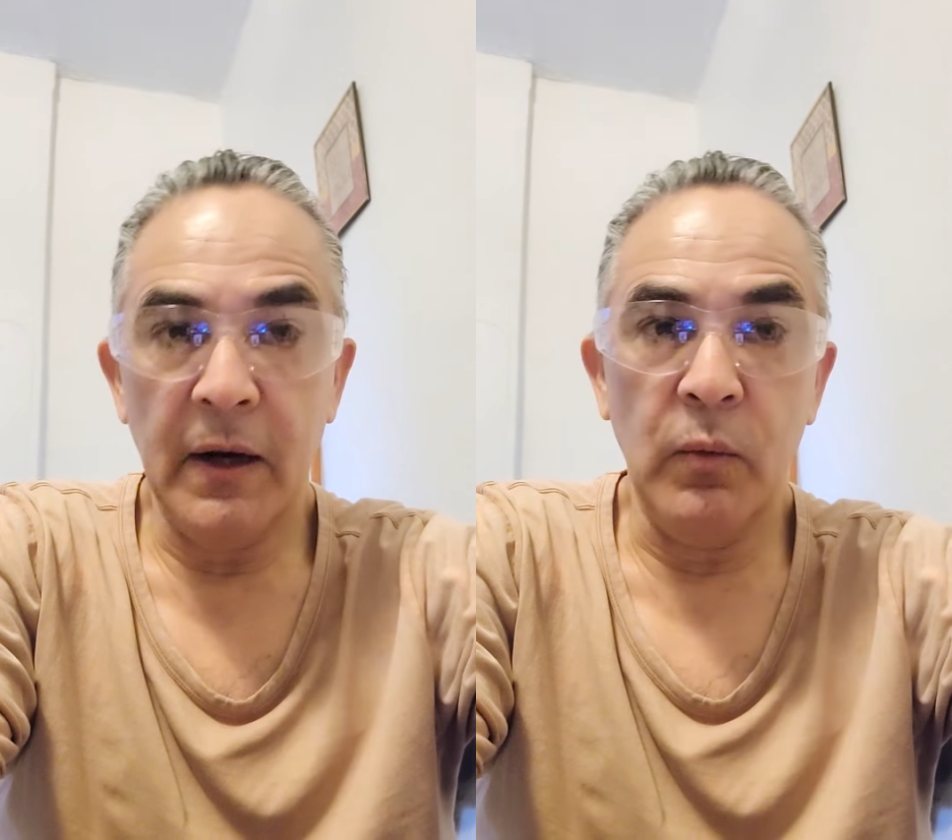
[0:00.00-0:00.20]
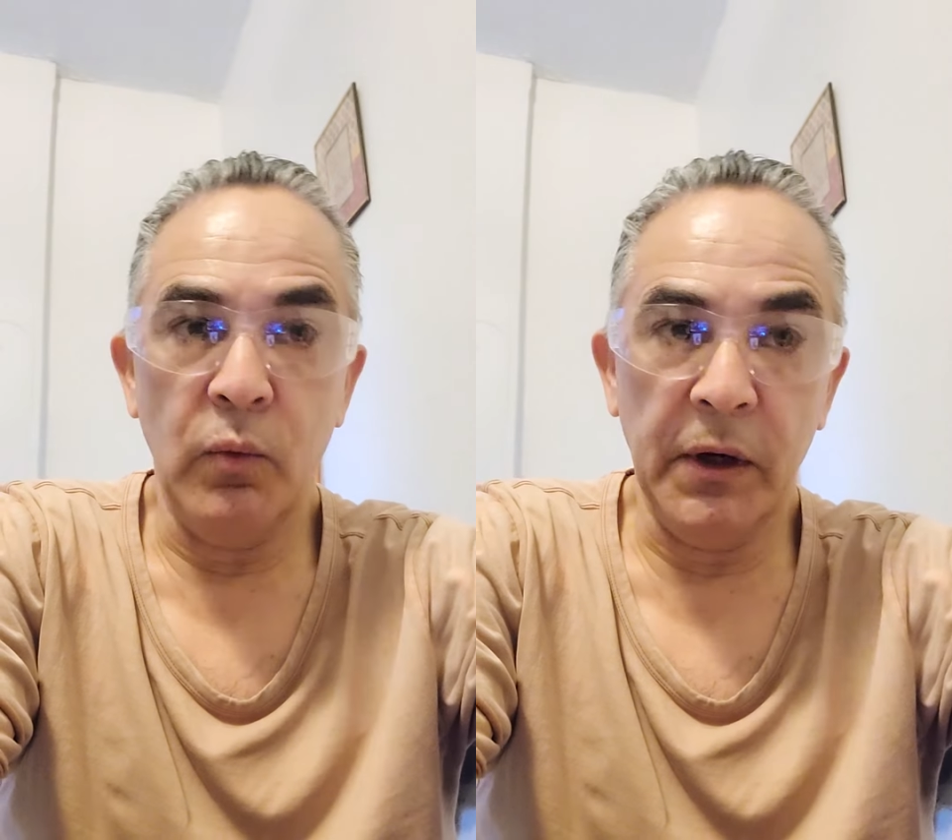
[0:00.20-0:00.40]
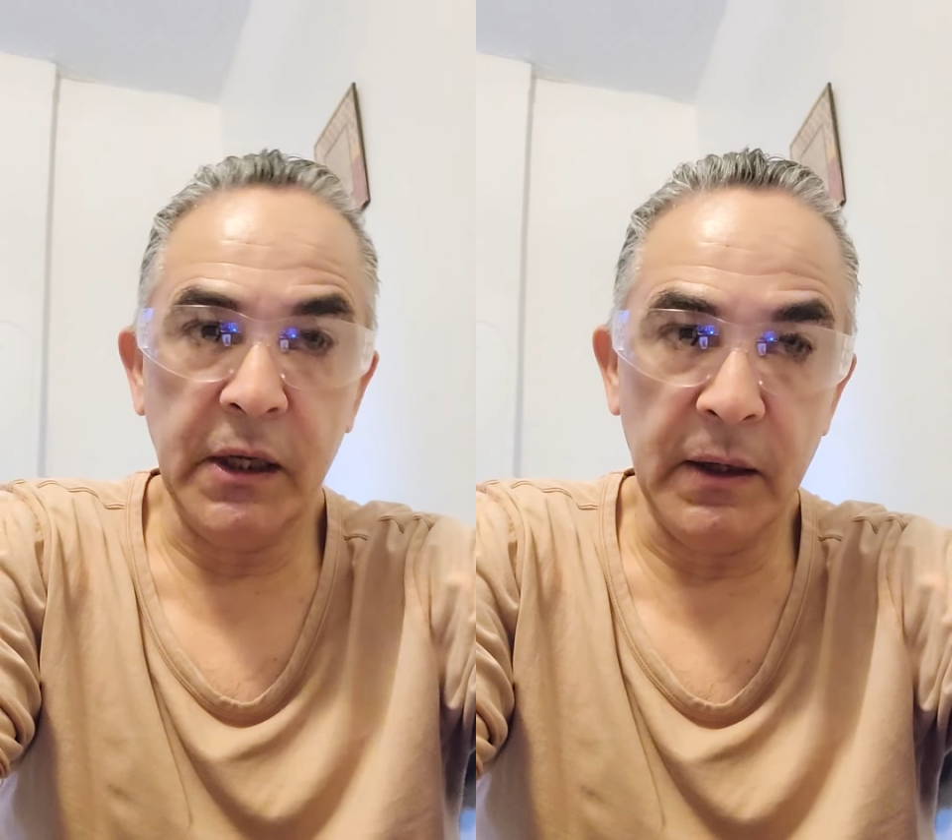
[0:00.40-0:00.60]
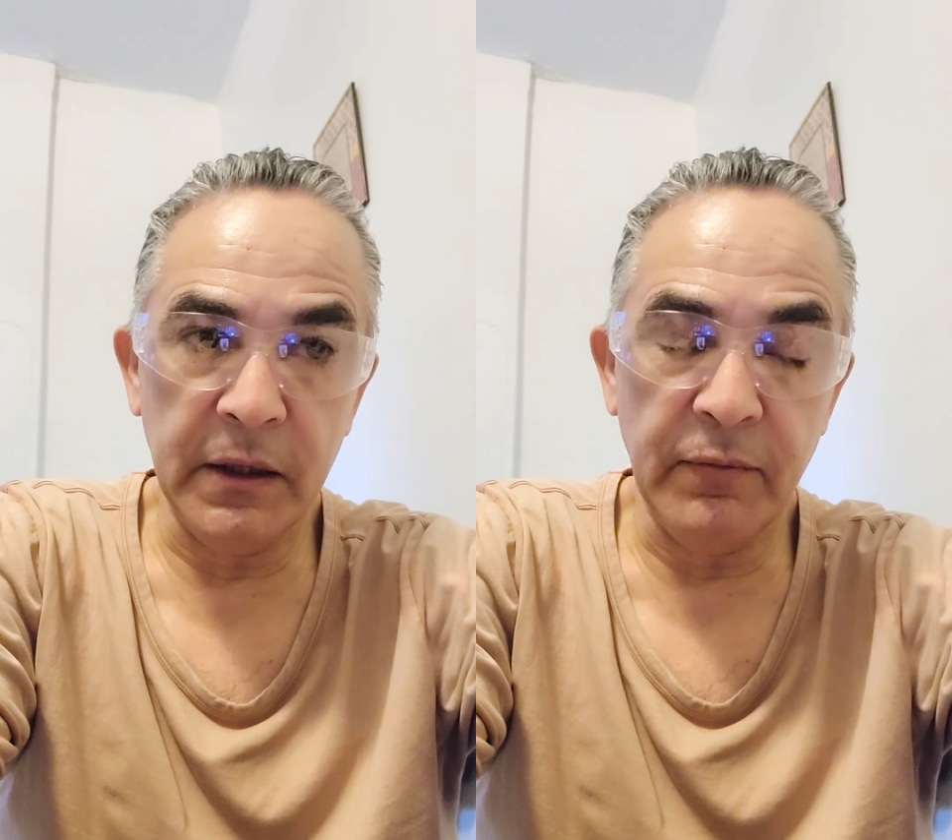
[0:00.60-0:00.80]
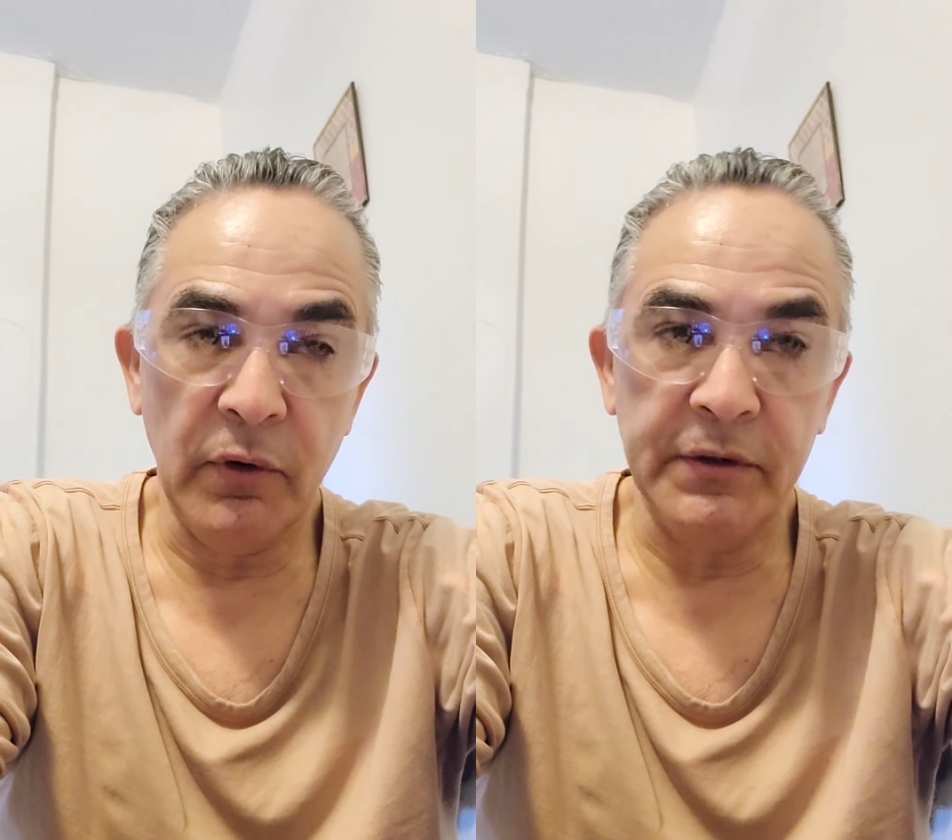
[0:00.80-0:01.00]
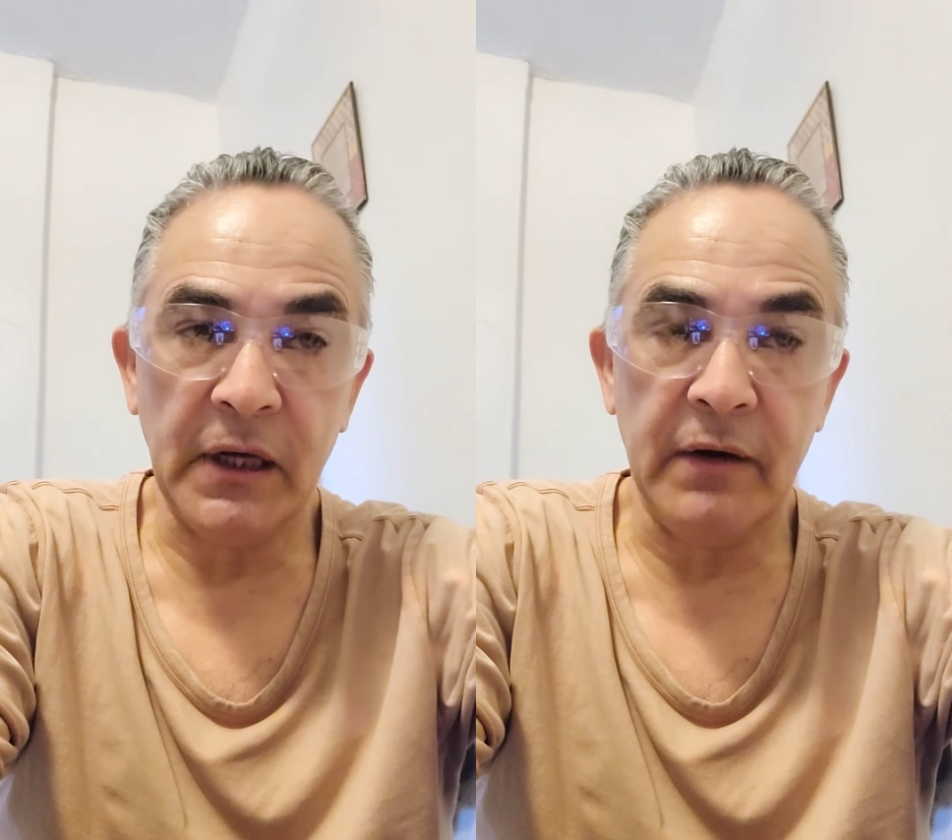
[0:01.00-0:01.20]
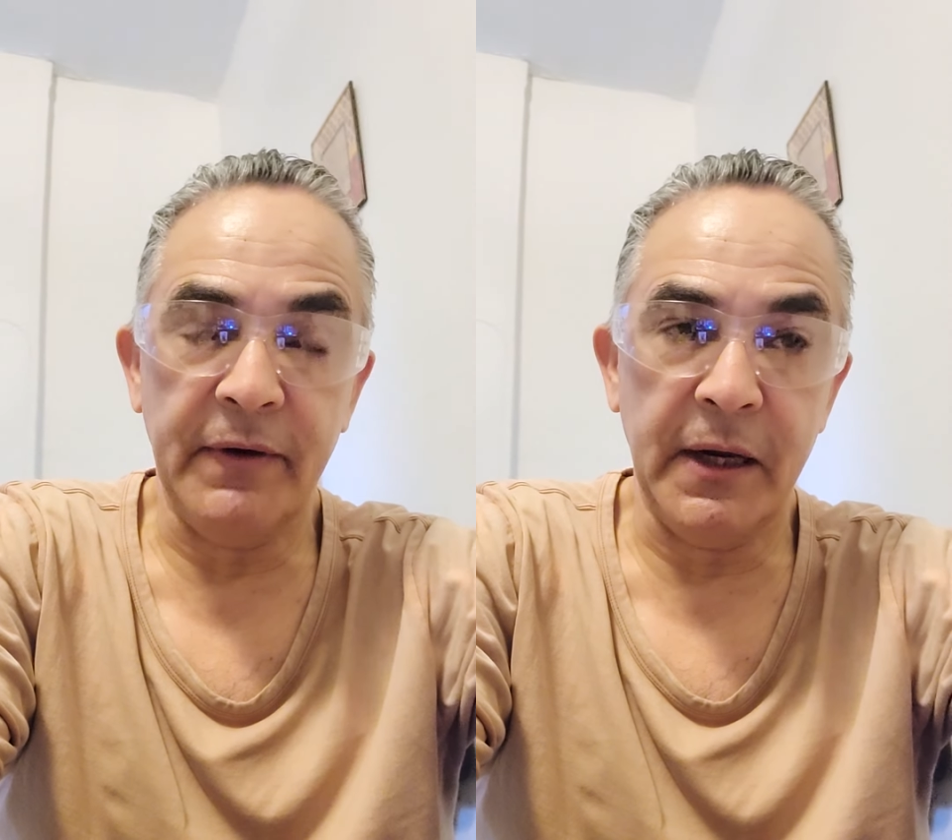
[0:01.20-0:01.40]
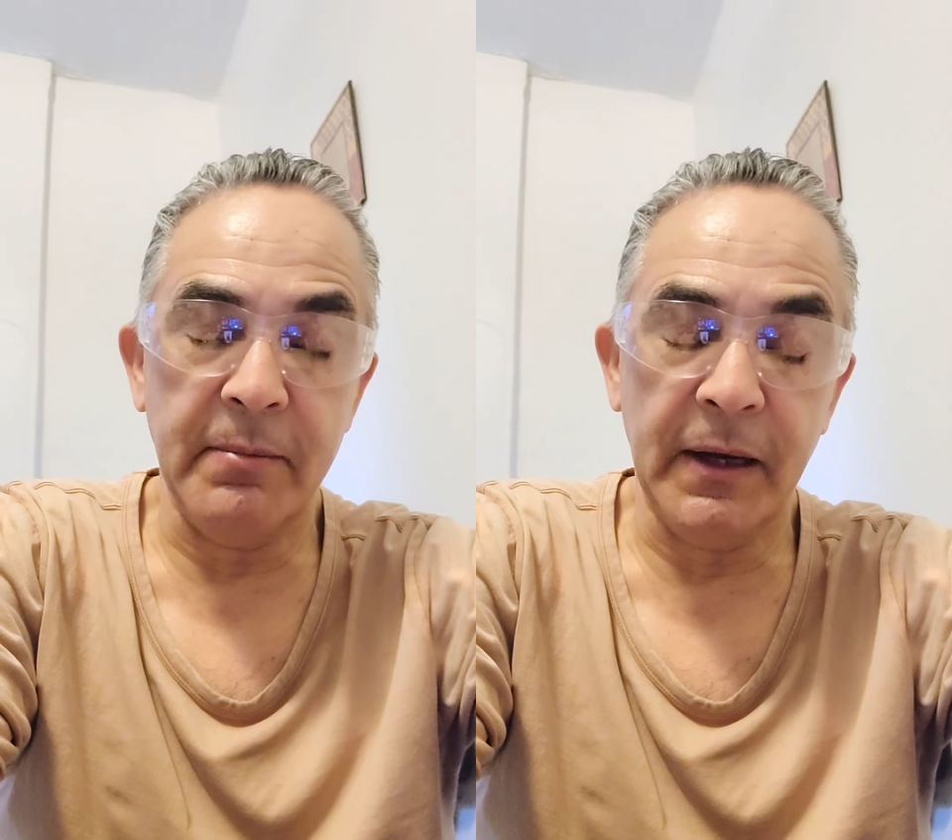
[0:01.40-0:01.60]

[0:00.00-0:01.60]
I'm working on divorce. I already